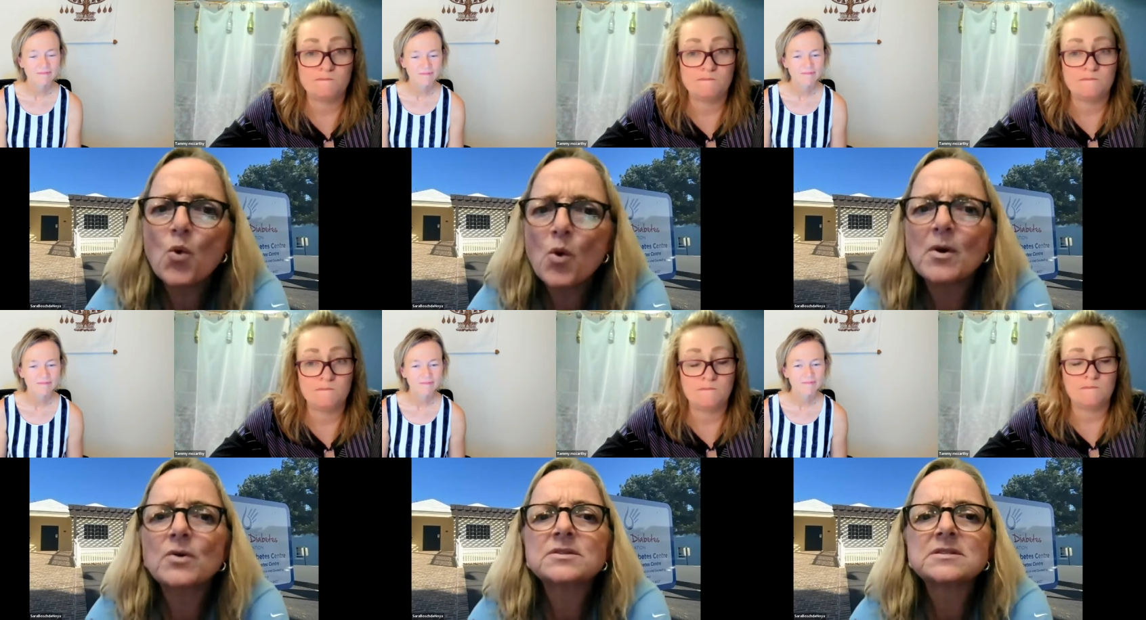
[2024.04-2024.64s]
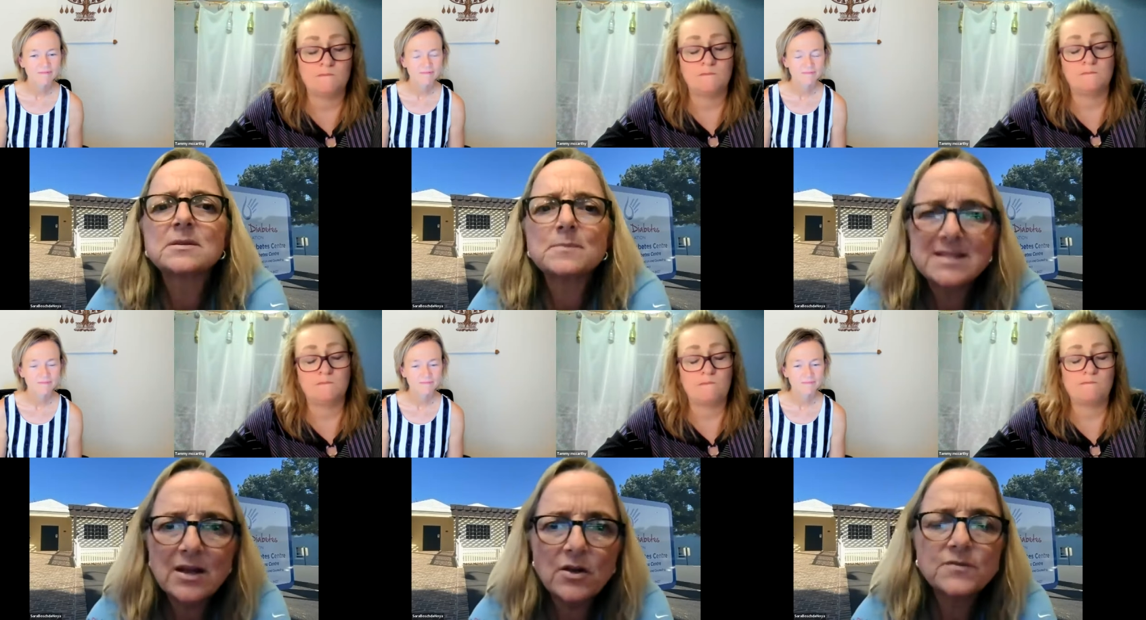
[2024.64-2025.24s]
Speaker 1: the hormones
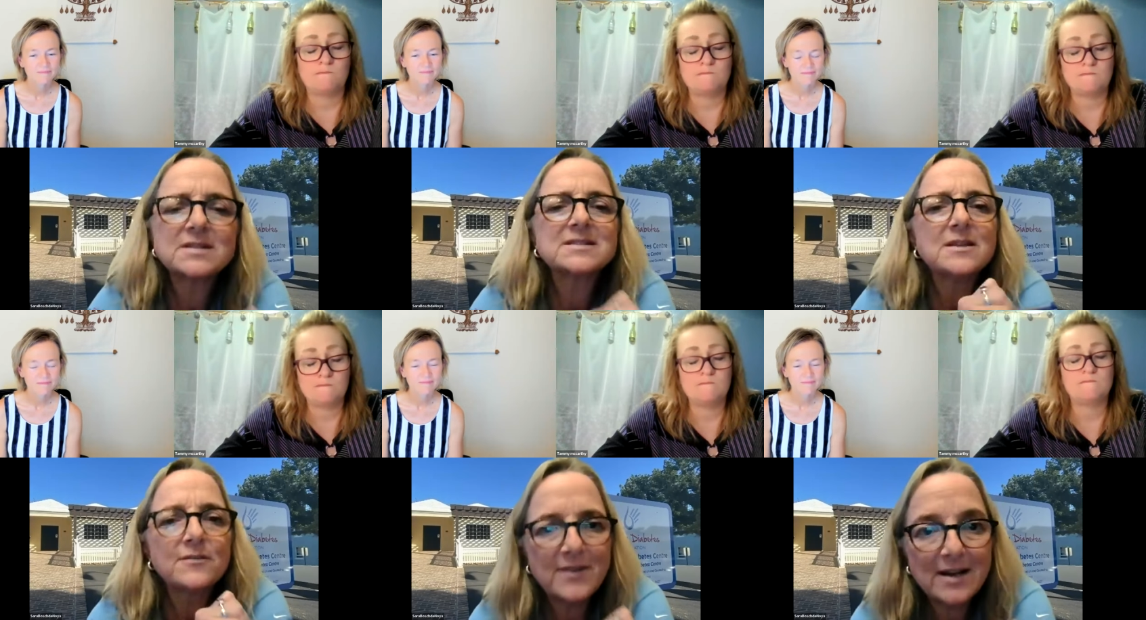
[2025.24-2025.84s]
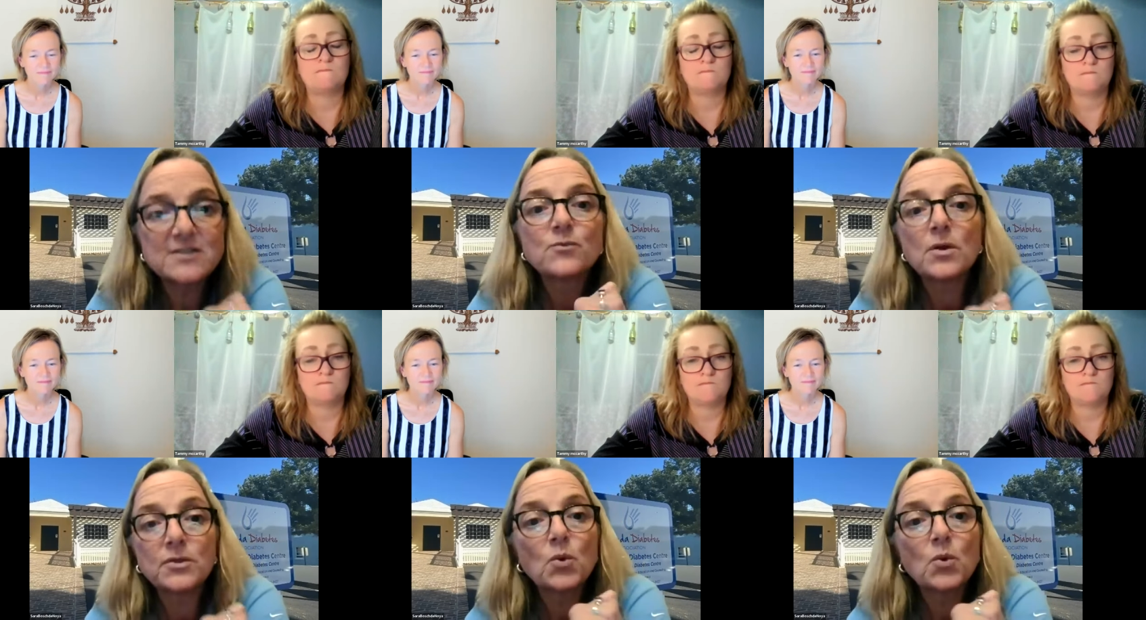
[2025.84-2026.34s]
themselves, it's the effect of what